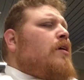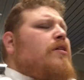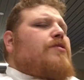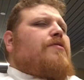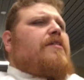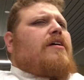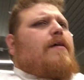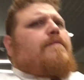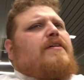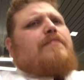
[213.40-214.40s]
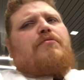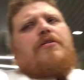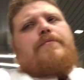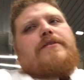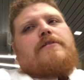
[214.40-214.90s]
So the main
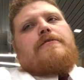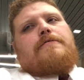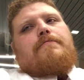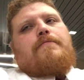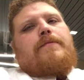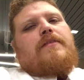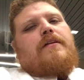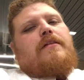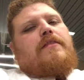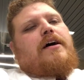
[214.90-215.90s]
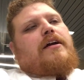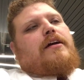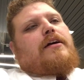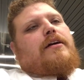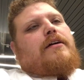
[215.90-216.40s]
purpose that
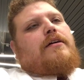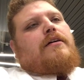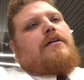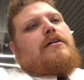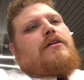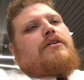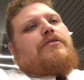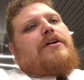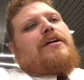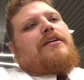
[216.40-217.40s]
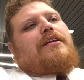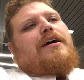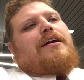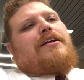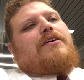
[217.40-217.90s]
I created
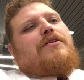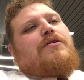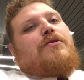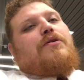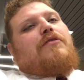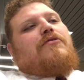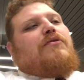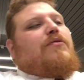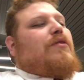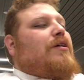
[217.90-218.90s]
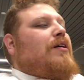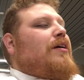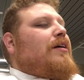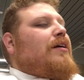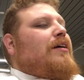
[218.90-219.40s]
that hook for
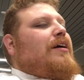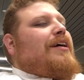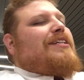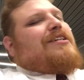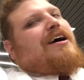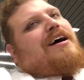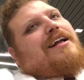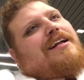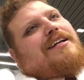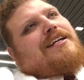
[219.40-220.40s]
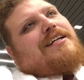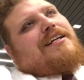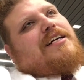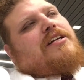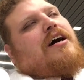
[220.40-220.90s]
is not
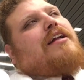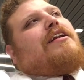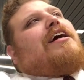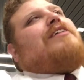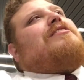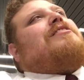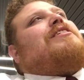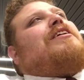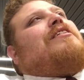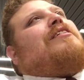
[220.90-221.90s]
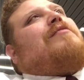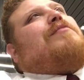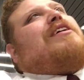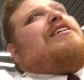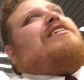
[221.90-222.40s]
necessarily
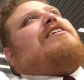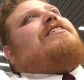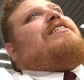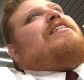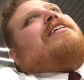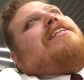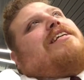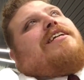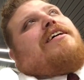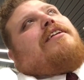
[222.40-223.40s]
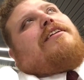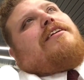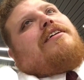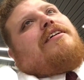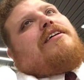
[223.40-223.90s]
because I needed it.
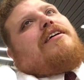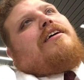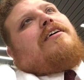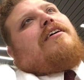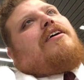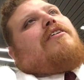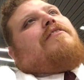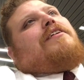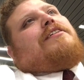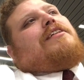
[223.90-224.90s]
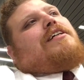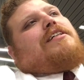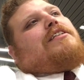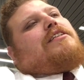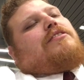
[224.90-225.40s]
I obviously
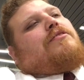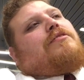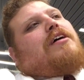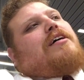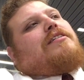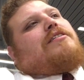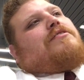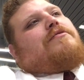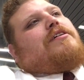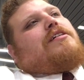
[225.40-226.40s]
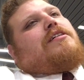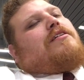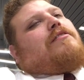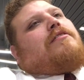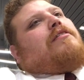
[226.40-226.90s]
can just throw Texas rigs
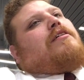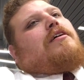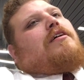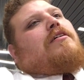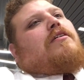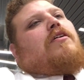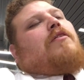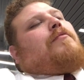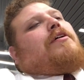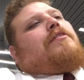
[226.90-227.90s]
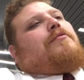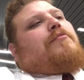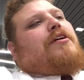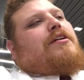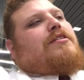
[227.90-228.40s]
in all my other
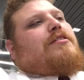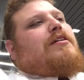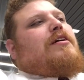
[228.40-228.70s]
baits.